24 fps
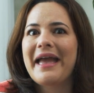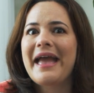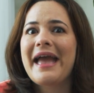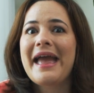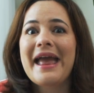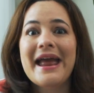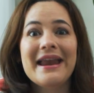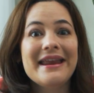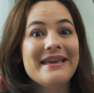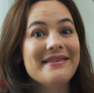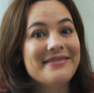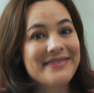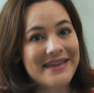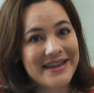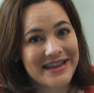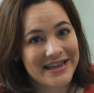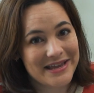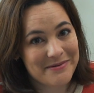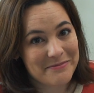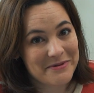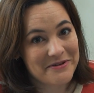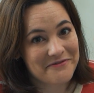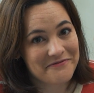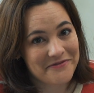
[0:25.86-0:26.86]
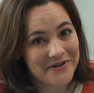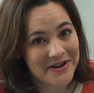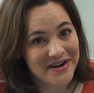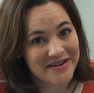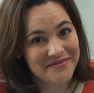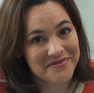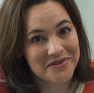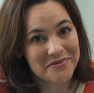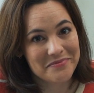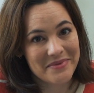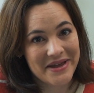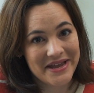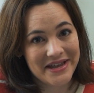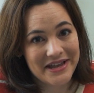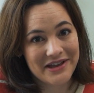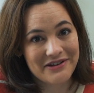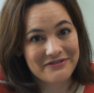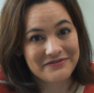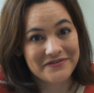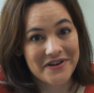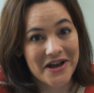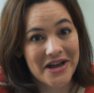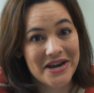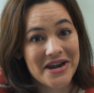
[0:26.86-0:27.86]
Anything can be fun if you make
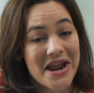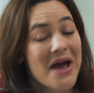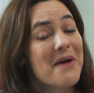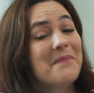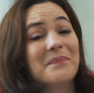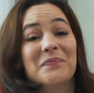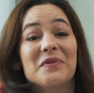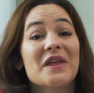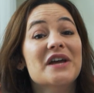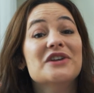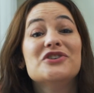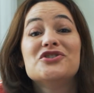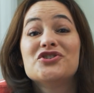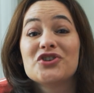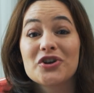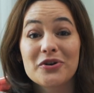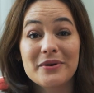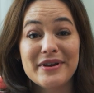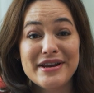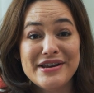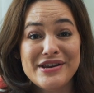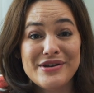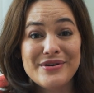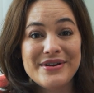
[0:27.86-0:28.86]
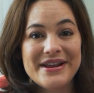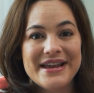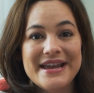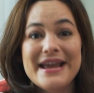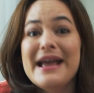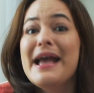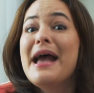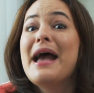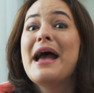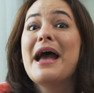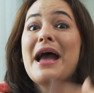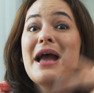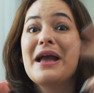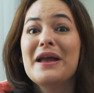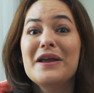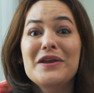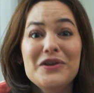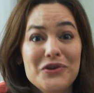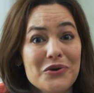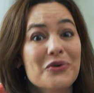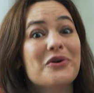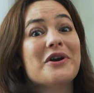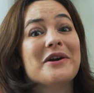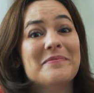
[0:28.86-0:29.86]
it fun. Jury duty,
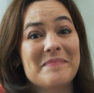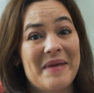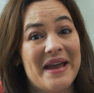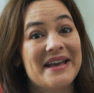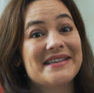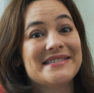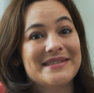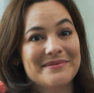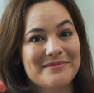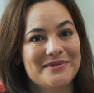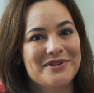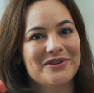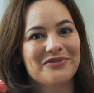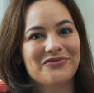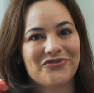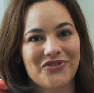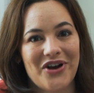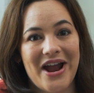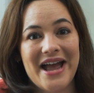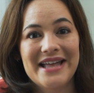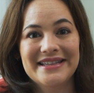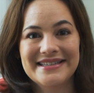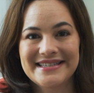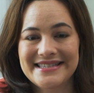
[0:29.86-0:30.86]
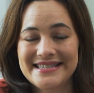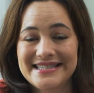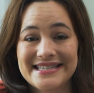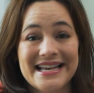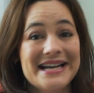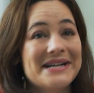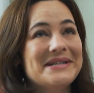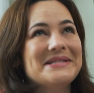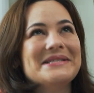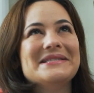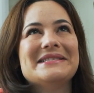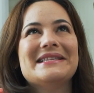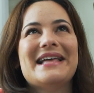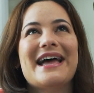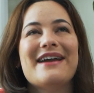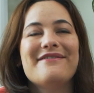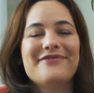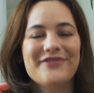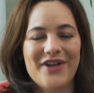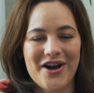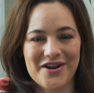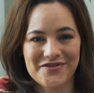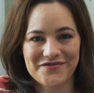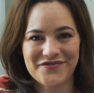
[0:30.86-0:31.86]
you could make some new friends.
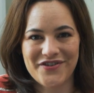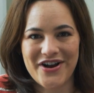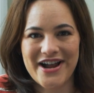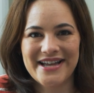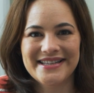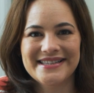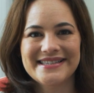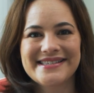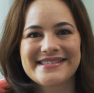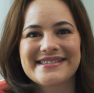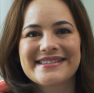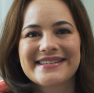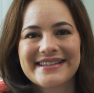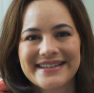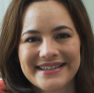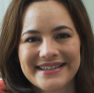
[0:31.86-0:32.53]
Lifelong friends.